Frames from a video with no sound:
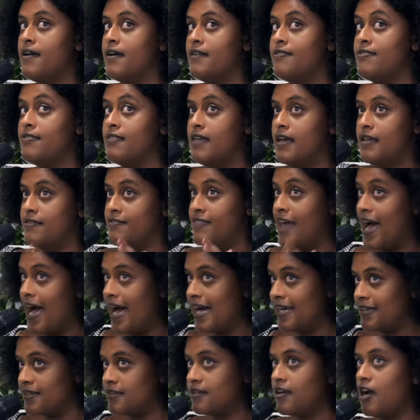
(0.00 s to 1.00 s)

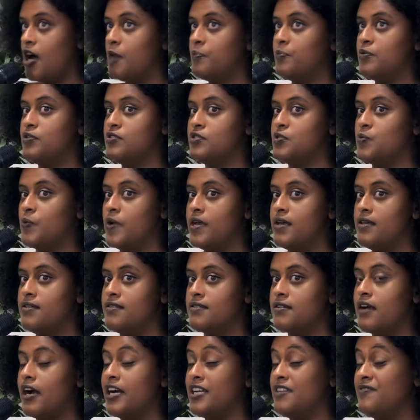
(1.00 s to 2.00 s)
that, coupled with
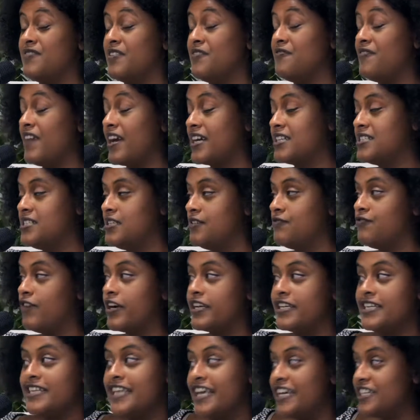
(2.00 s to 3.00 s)
kind of effective
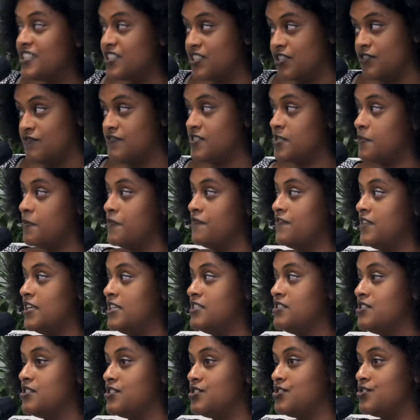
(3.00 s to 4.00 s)
regulation of some of the
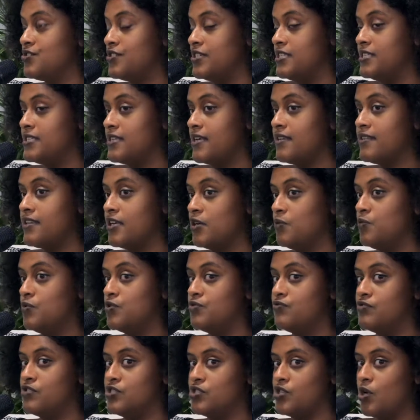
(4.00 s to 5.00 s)
industries, I think
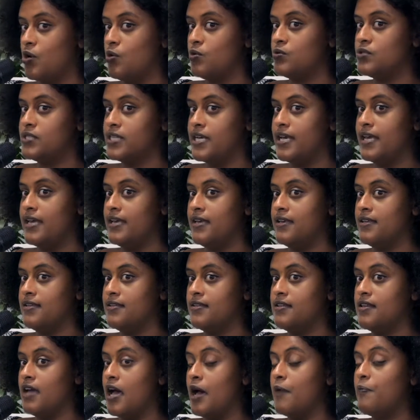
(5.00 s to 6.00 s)
would result
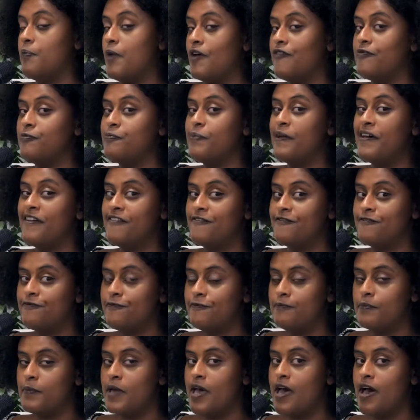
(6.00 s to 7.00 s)
in
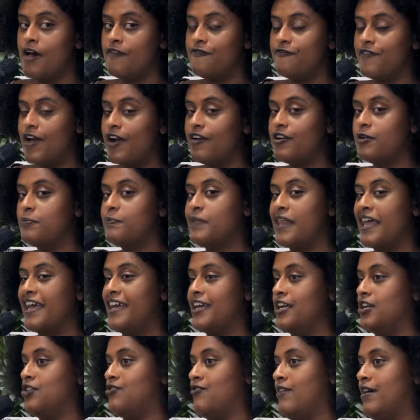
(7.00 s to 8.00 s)
a fairer
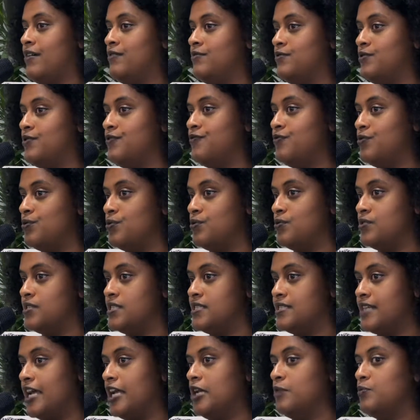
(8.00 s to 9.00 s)
playing ground for
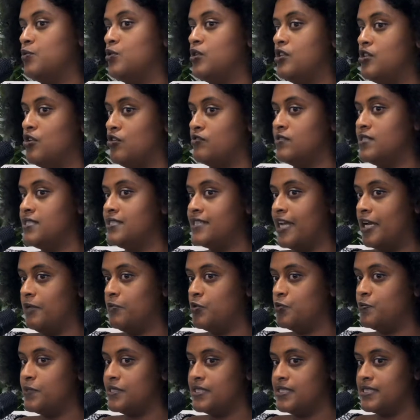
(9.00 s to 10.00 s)
sustainable and
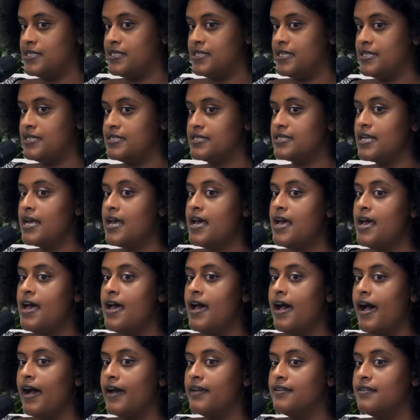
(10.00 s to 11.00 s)
non-sustainable businesses.
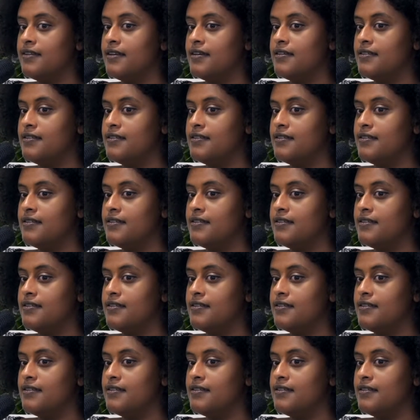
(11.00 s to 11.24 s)
And